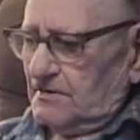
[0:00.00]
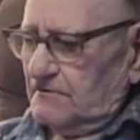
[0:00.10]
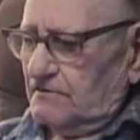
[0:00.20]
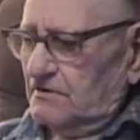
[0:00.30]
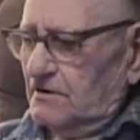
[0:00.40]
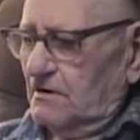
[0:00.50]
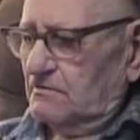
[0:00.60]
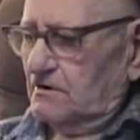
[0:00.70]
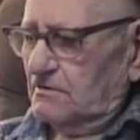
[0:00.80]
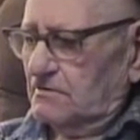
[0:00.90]
flood come
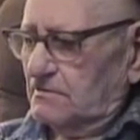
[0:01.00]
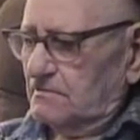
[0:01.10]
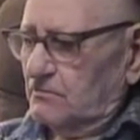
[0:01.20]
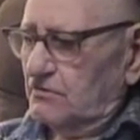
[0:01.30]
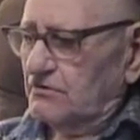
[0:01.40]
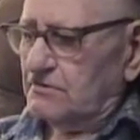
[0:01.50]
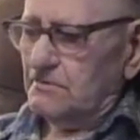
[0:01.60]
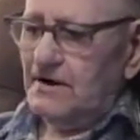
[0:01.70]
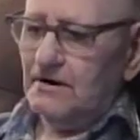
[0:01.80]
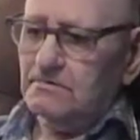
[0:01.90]
along and washed
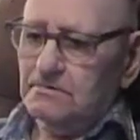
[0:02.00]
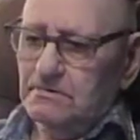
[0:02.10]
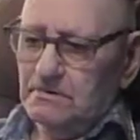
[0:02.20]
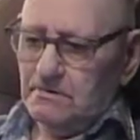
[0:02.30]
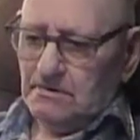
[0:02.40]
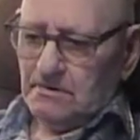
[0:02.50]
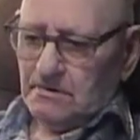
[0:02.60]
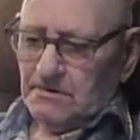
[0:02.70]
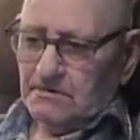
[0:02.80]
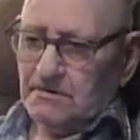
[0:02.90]
them out,
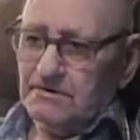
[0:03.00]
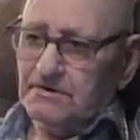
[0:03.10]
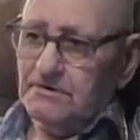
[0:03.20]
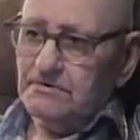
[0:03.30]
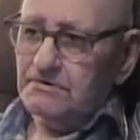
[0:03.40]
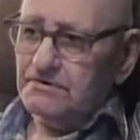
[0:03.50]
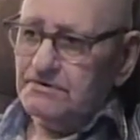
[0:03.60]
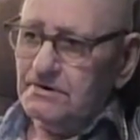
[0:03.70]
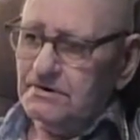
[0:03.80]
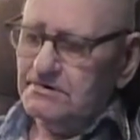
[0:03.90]

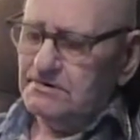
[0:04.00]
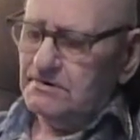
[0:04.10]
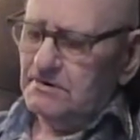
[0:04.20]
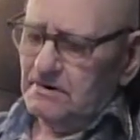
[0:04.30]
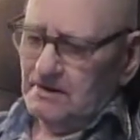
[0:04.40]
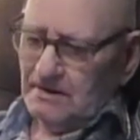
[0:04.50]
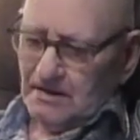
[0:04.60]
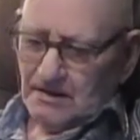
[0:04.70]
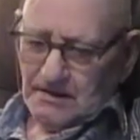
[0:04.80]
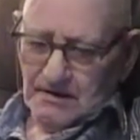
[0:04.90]
1936,
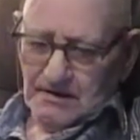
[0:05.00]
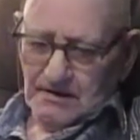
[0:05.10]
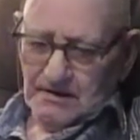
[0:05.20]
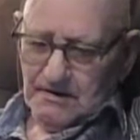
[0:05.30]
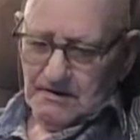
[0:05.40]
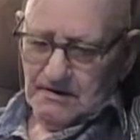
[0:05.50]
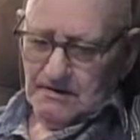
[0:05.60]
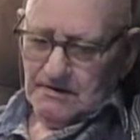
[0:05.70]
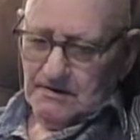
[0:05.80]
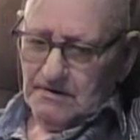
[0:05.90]
and
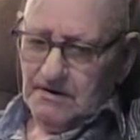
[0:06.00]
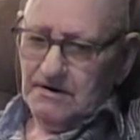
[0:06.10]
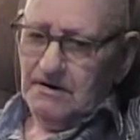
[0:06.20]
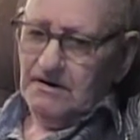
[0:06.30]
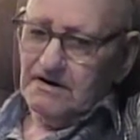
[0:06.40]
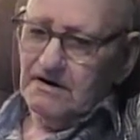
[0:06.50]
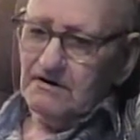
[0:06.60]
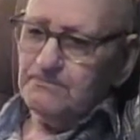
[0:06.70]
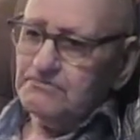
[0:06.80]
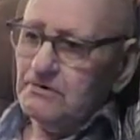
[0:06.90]
they needed
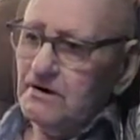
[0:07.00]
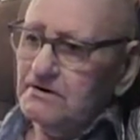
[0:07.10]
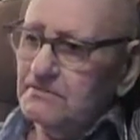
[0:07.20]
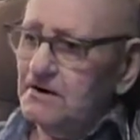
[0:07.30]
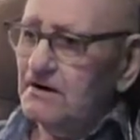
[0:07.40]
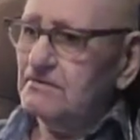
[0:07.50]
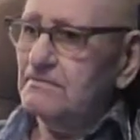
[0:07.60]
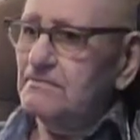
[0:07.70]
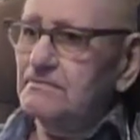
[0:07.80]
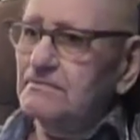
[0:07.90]
help, so I come
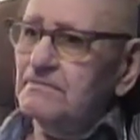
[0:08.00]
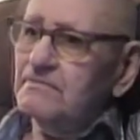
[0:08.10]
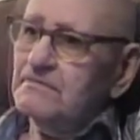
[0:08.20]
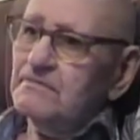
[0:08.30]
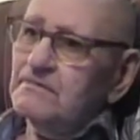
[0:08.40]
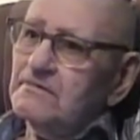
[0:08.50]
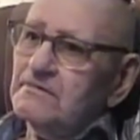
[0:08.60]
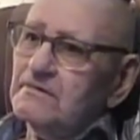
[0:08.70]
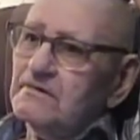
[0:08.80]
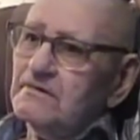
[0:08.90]
down
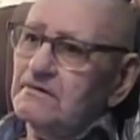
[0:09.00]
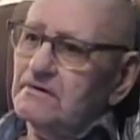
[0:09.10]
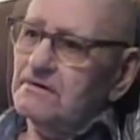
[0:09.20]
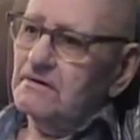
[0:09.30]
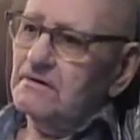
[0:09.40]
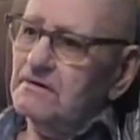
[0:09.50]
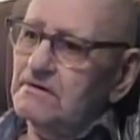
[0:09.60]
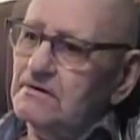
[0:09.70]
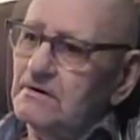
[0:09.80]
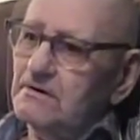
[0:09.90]
and
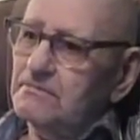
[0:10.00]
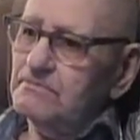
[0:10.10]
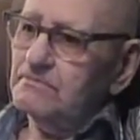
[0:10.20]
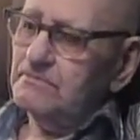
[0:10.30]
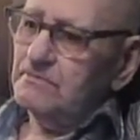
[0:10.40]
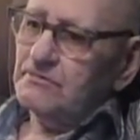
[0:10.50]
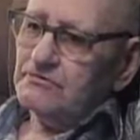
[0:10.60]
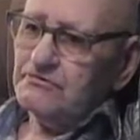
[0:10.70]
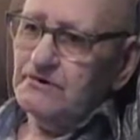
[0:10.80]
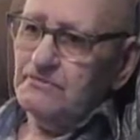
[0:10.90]
to help them
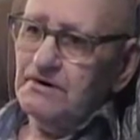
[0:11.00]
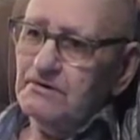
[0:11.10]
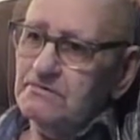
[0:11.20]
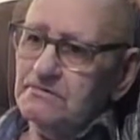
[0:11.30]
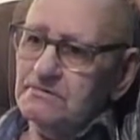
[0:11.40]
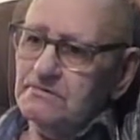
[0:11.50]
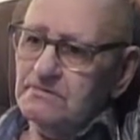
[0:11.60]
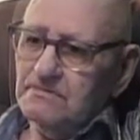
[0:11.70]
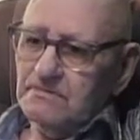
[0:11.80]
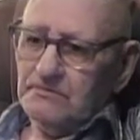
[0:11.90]
rebuild and
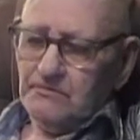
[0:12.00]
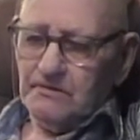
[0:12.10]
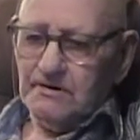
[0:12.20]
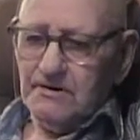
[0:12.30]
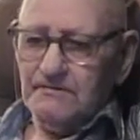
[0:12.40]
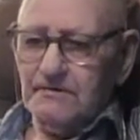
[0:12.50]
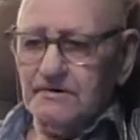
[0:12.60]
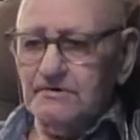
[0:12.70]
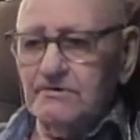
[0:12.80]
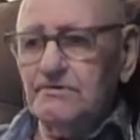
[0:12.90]
whatever
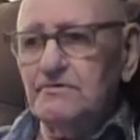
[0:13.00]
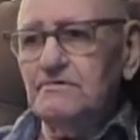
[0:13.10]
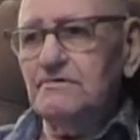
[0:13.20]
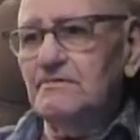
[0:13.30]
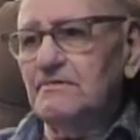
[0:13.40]
I could do.